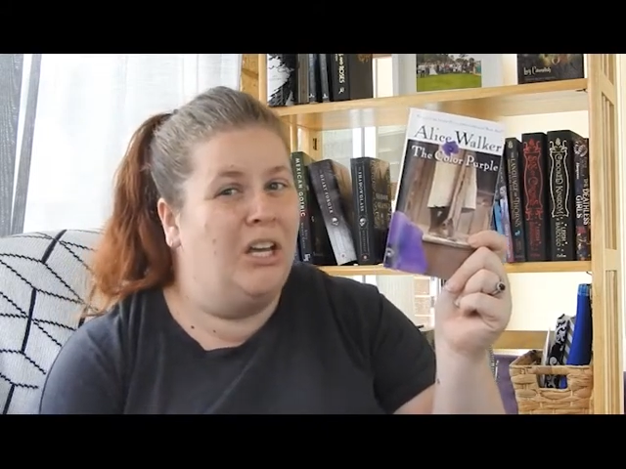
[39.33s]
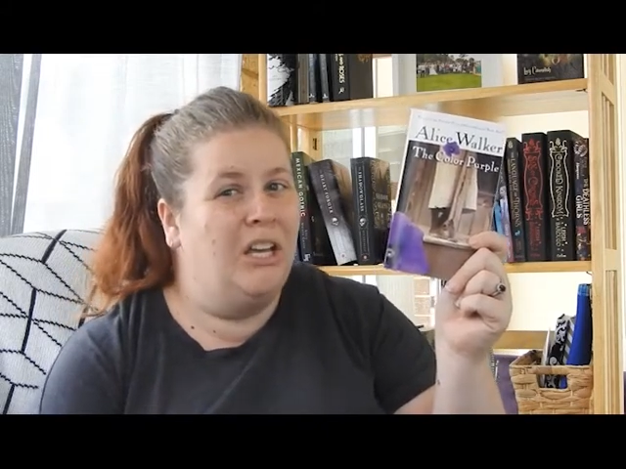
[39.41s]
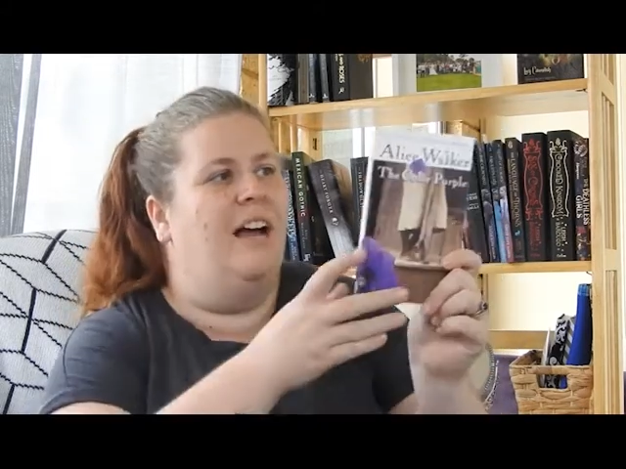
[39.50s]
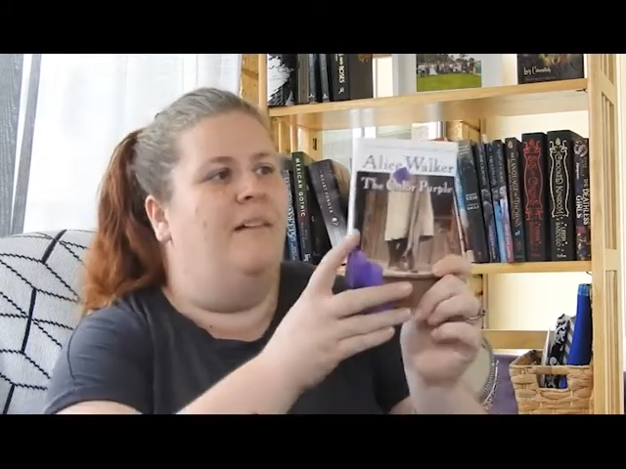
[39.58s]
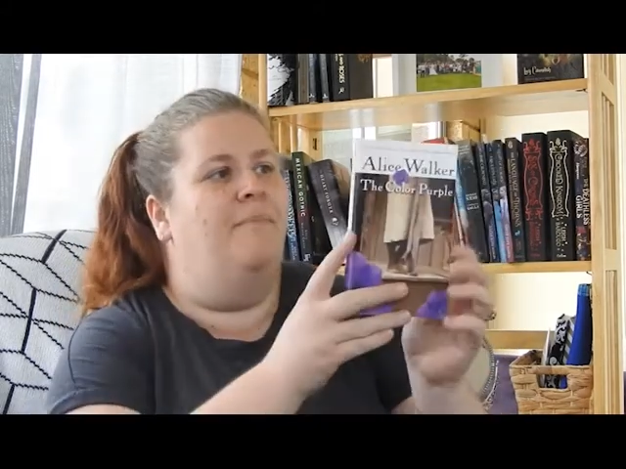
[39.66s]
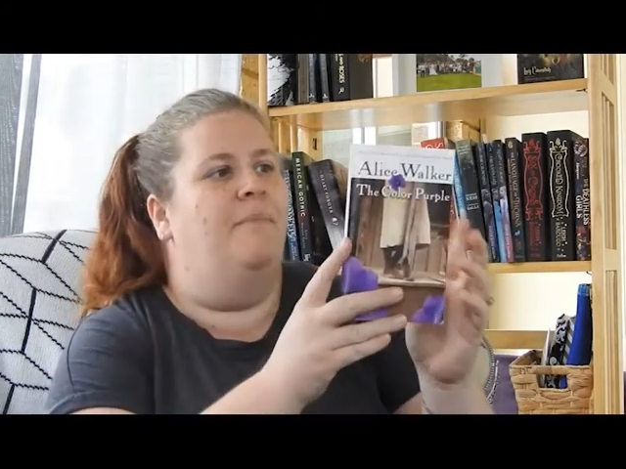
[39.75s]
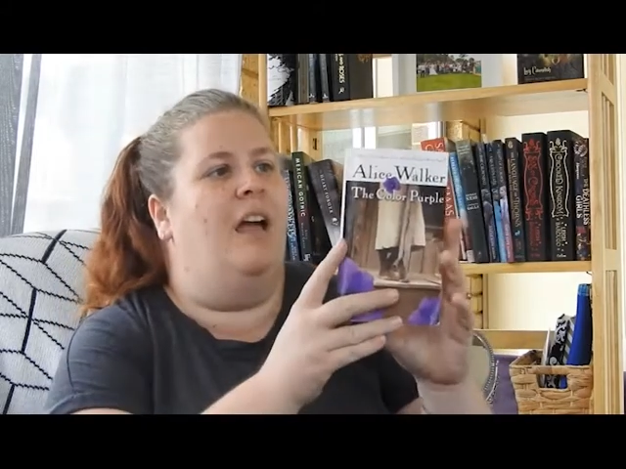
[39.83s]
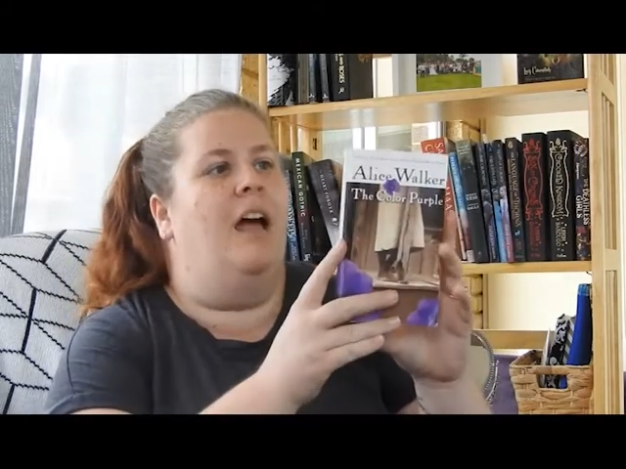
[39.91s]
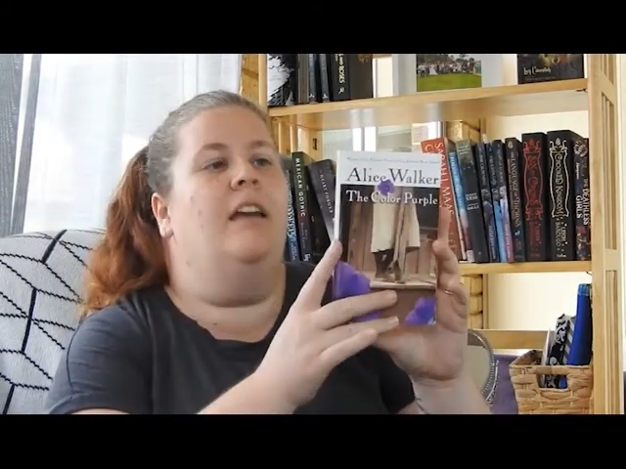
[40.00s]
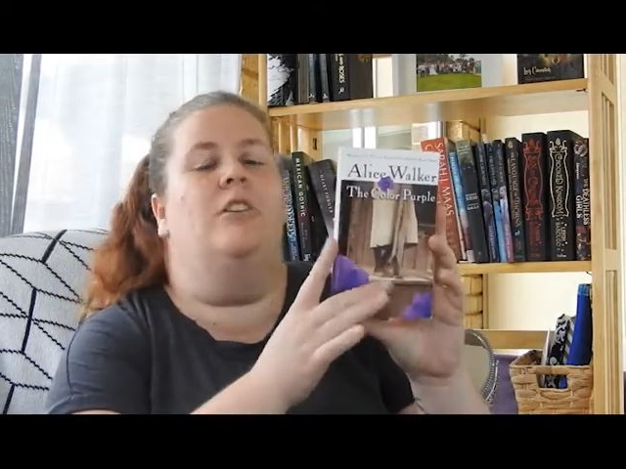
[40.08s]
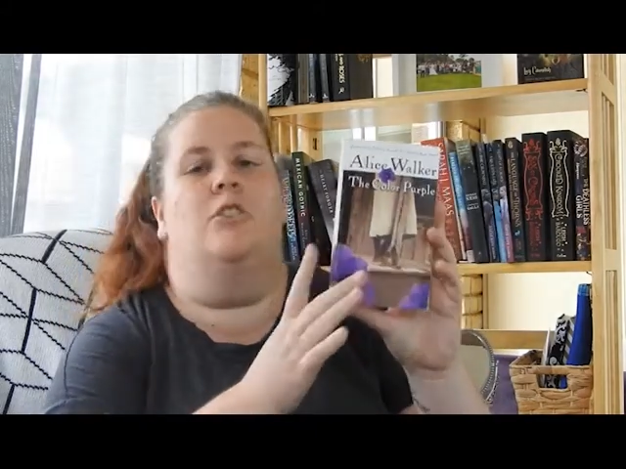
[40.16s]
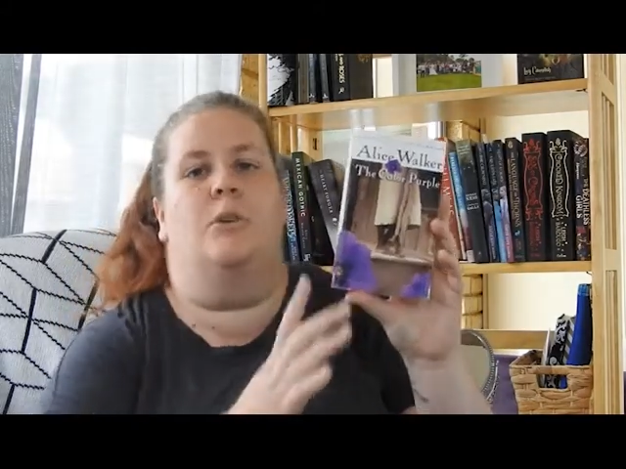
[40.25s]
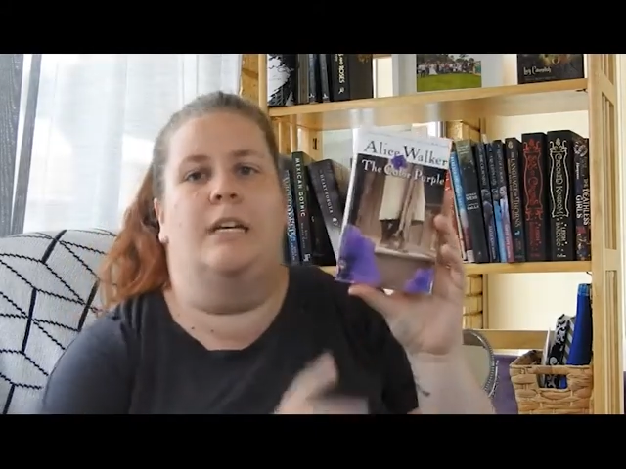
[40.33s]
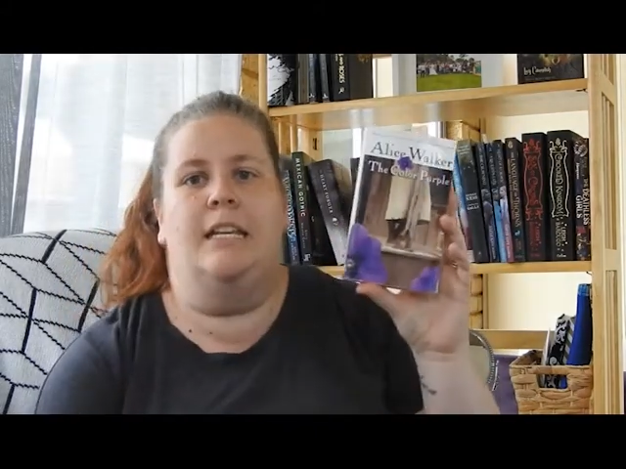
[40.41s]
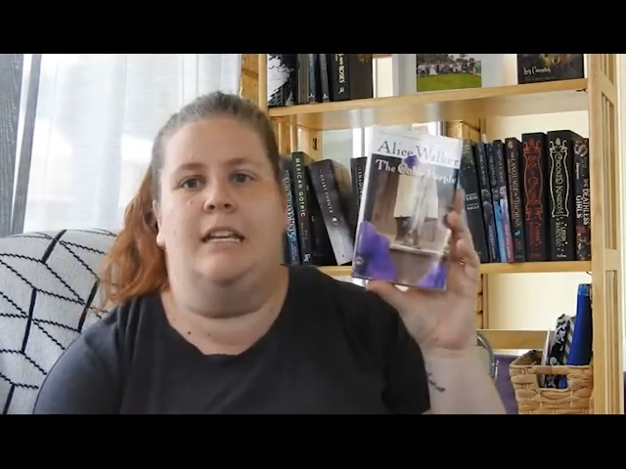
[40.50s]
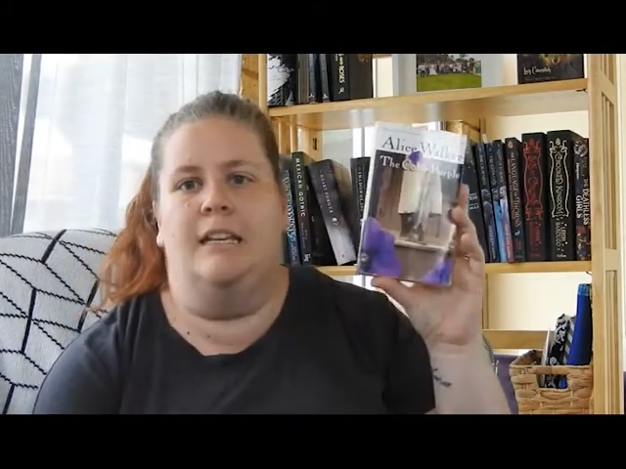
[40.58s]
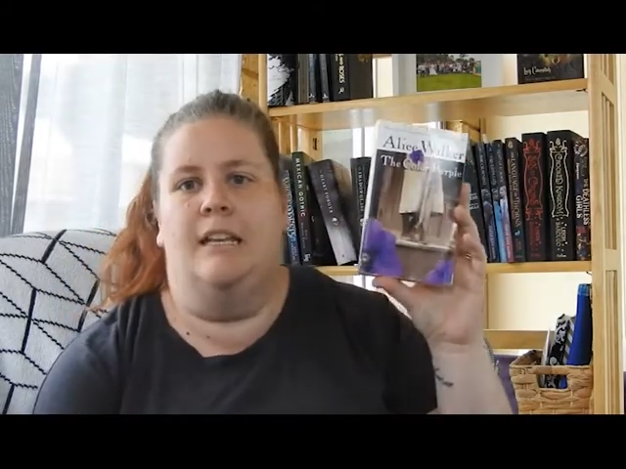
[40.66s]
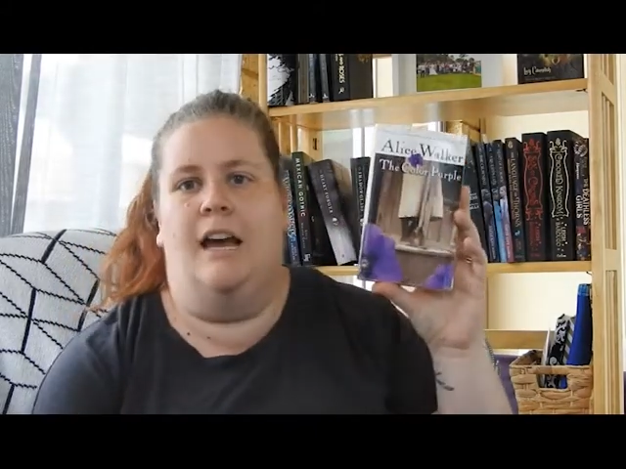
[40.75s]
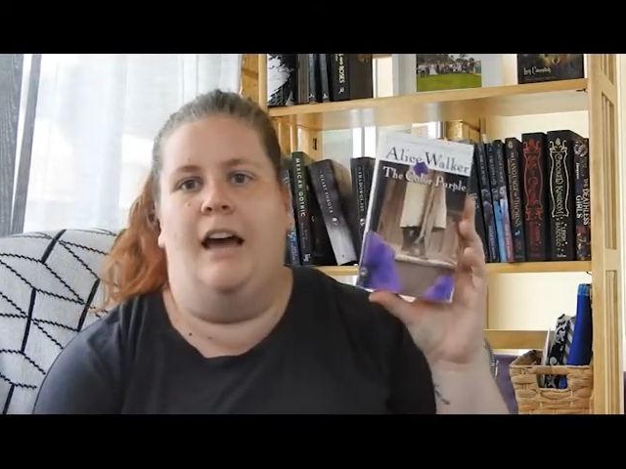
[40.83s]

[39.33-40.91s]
I enjoyed it.